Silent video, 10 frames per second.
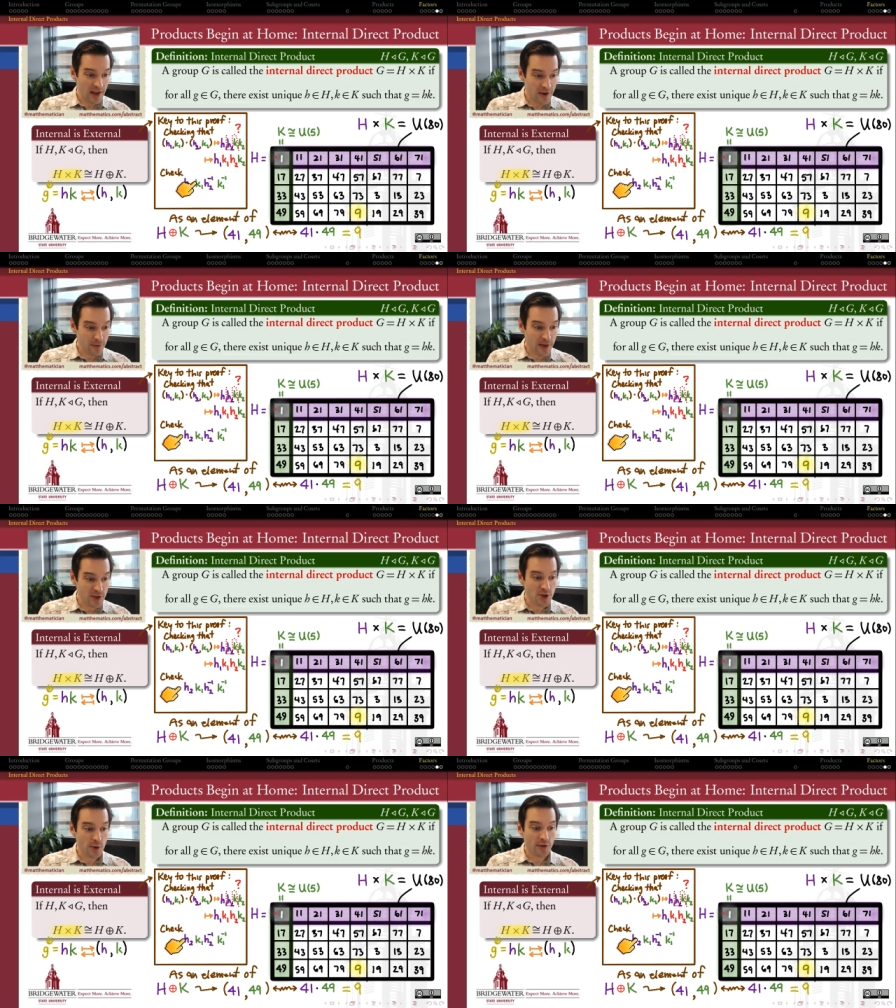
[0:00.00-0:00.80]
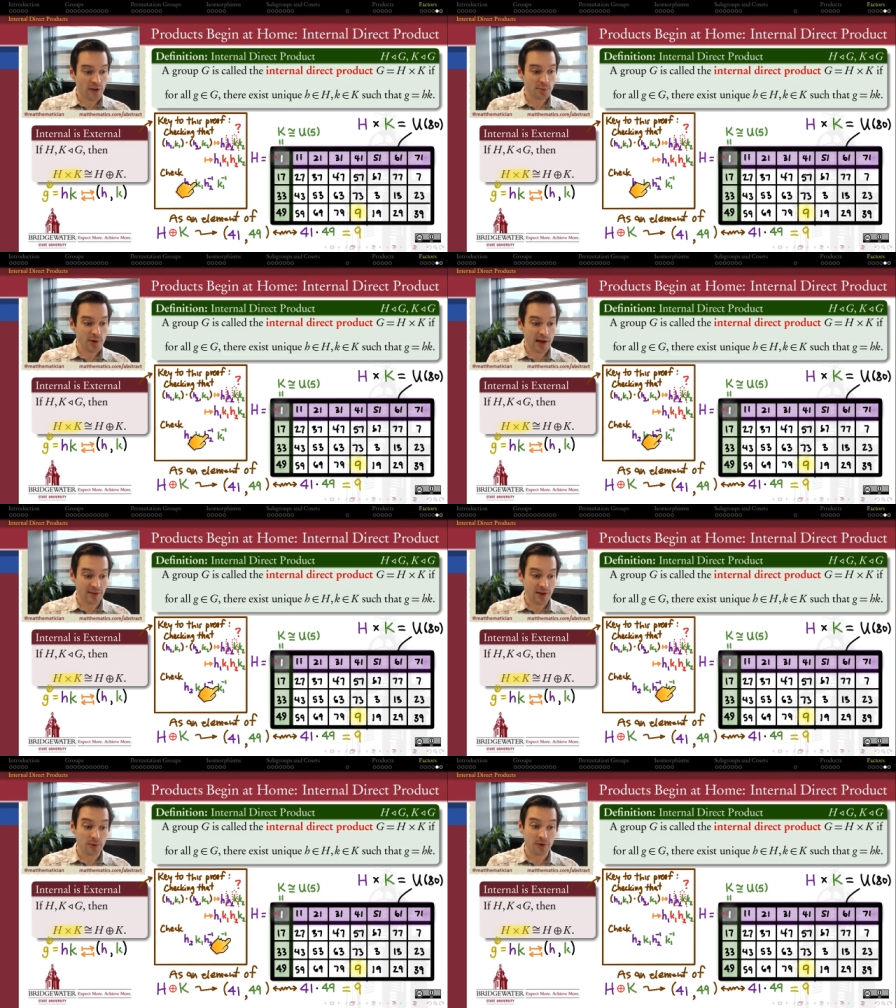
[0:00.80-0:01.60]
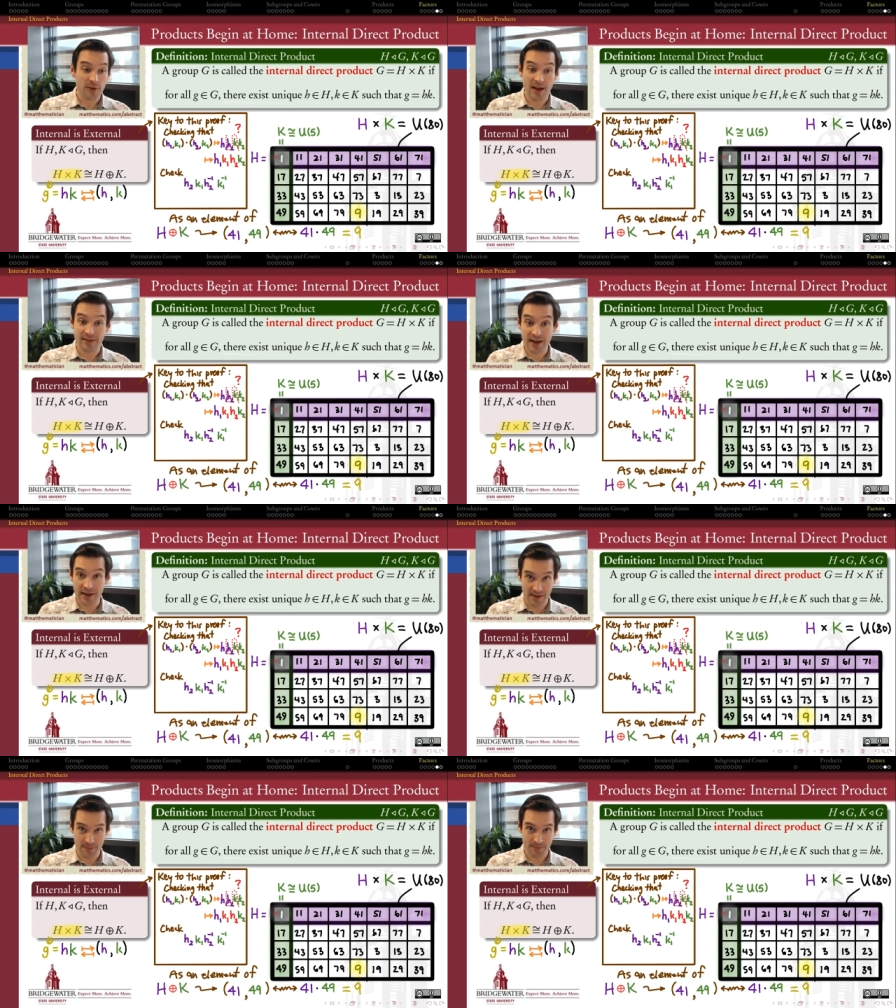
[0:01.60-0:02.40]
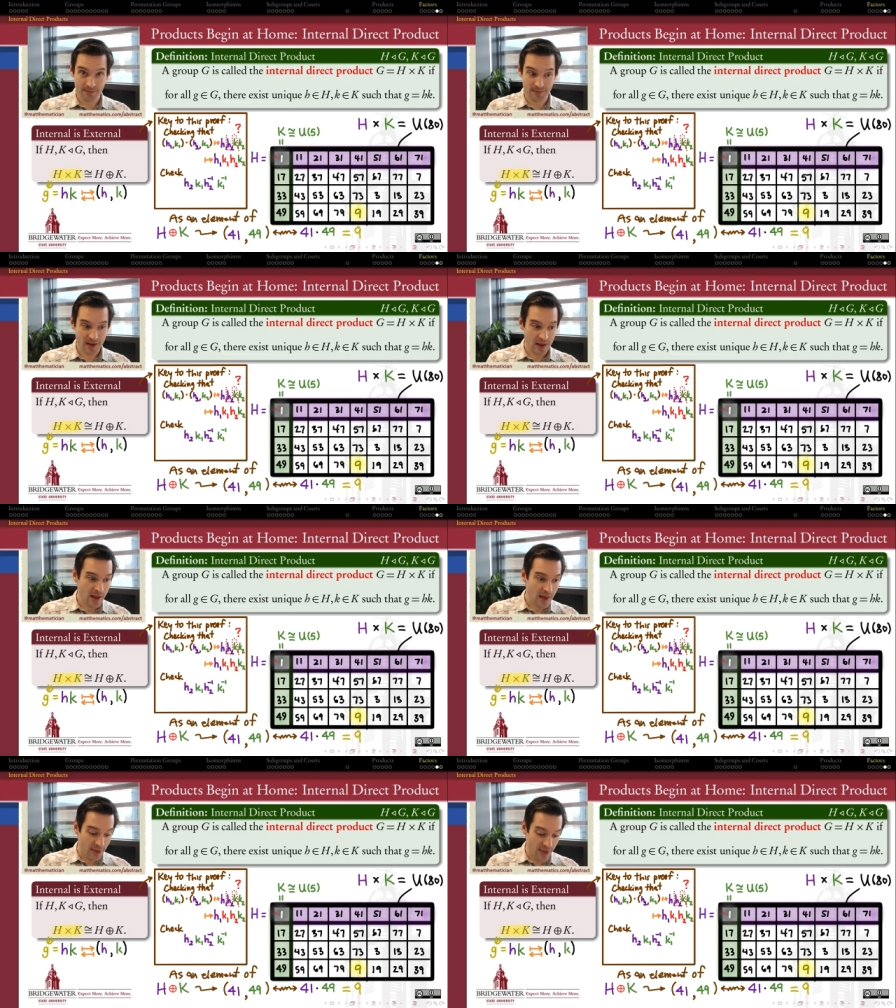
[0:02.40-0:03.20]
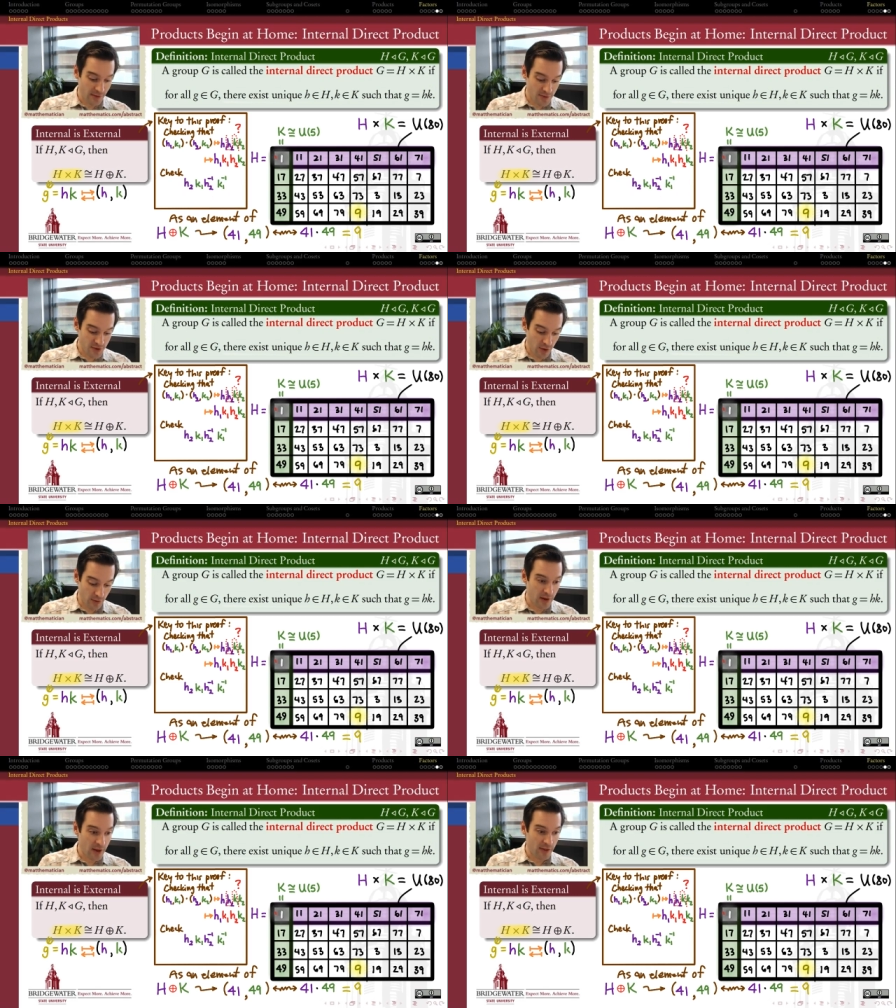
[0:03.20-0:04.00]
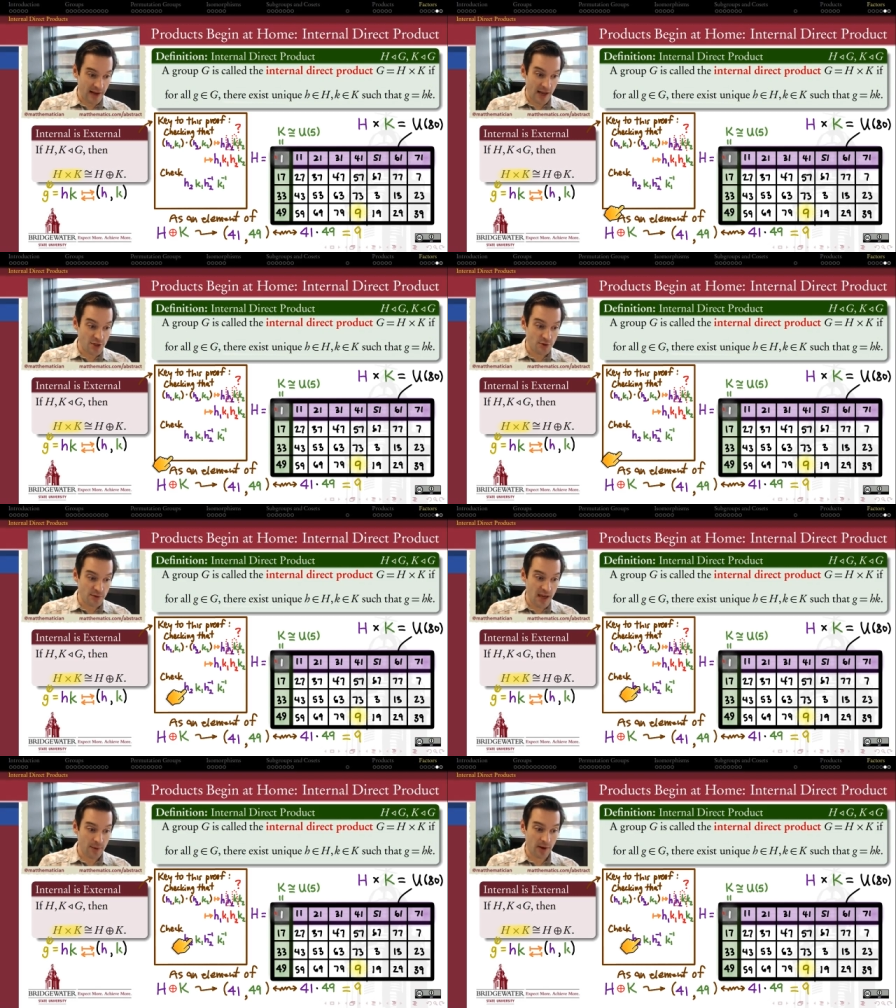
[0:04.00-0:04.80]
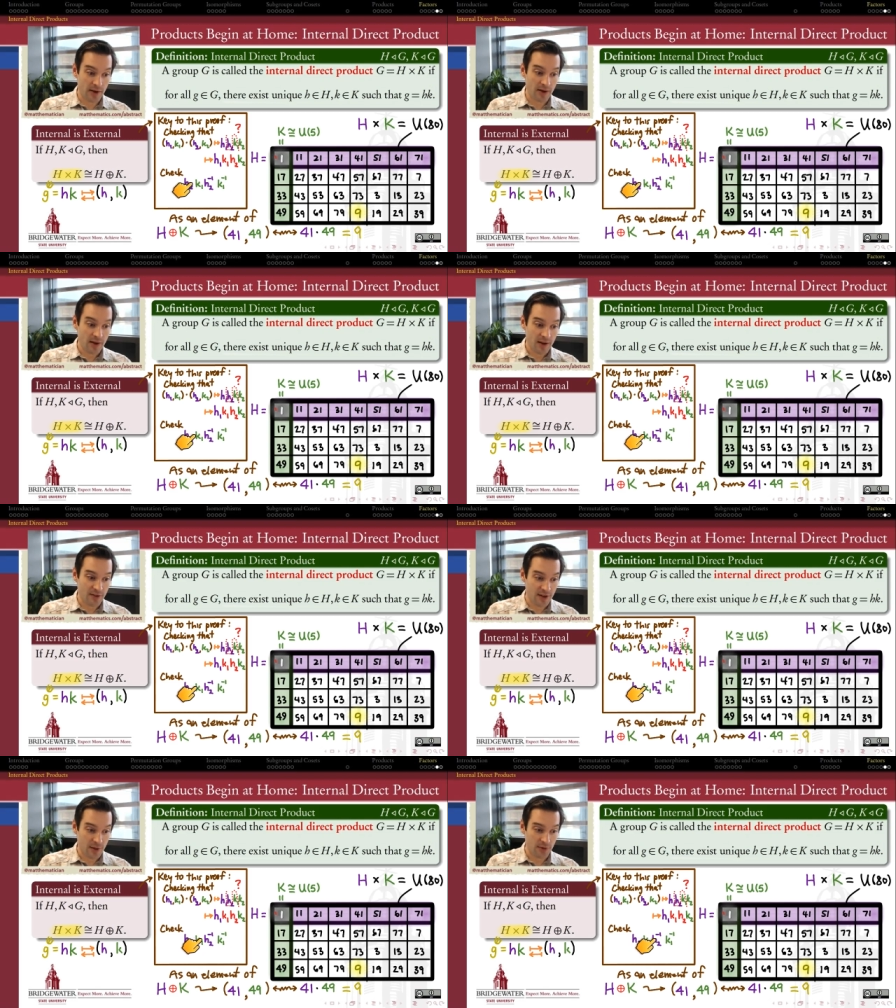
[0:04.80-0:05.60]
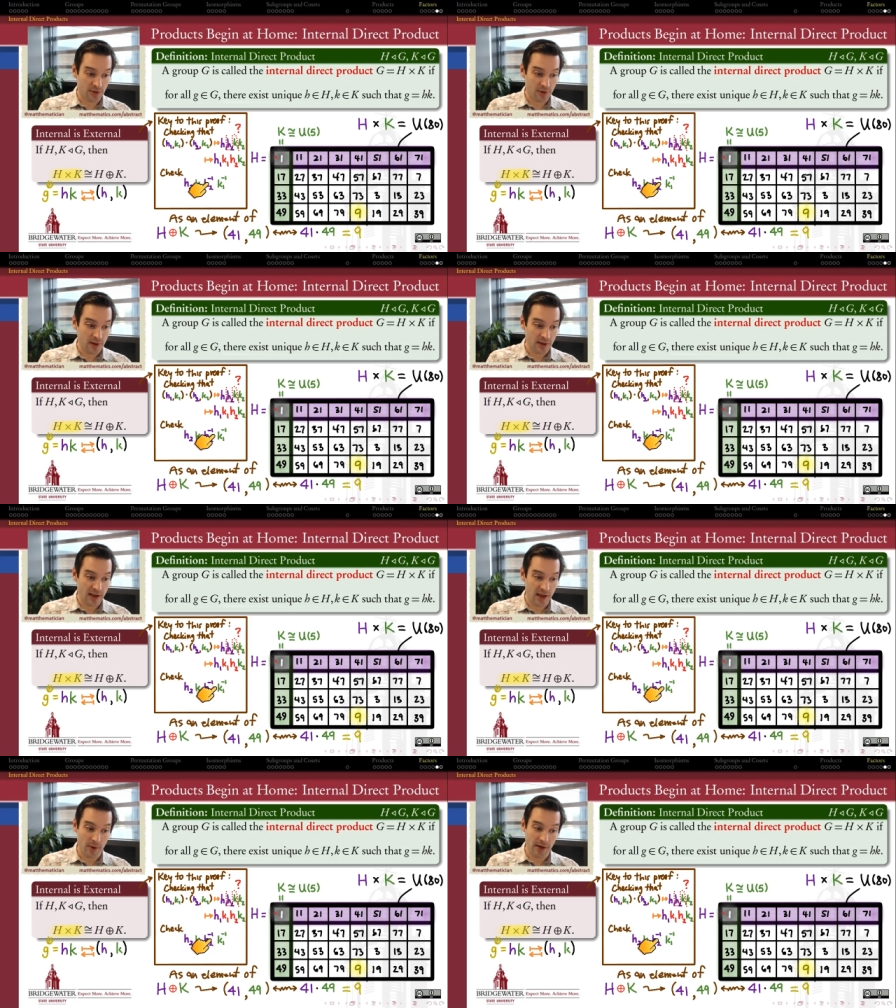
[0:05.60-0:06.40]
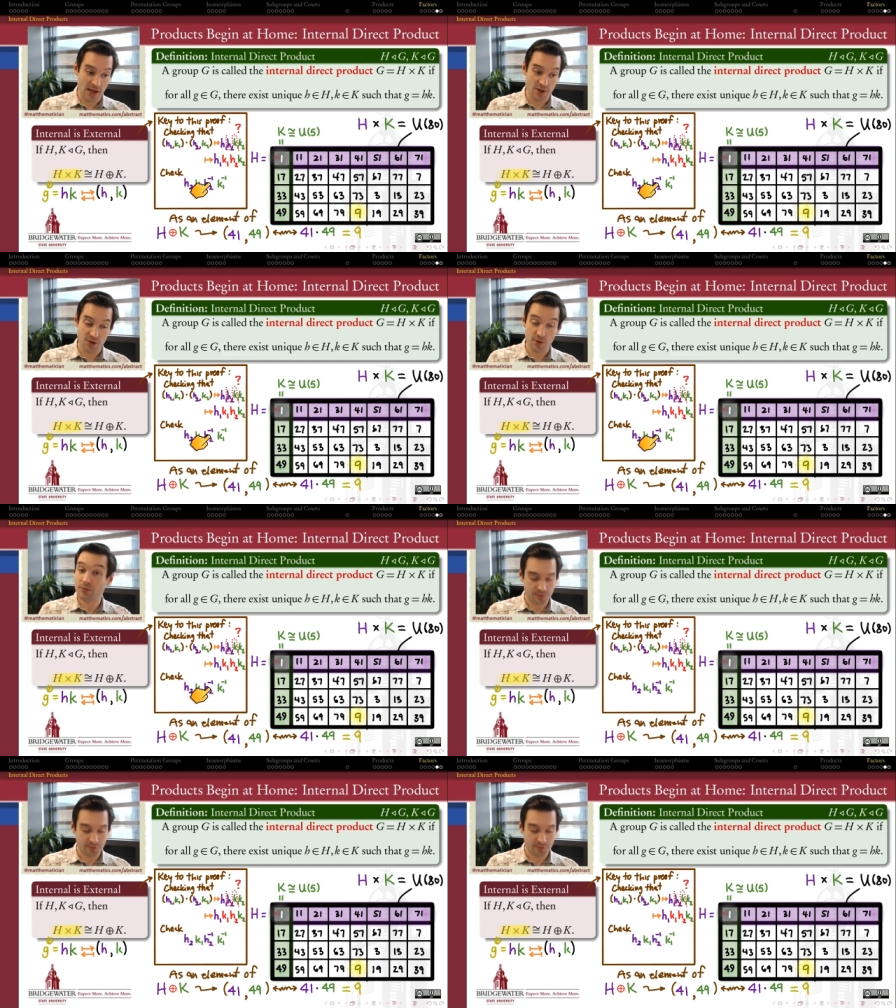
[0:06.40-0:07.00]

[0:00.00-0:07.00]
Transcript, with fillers: If we can show that this product is equal to the identity, then we've shown that H2K1 is equal to K1H2.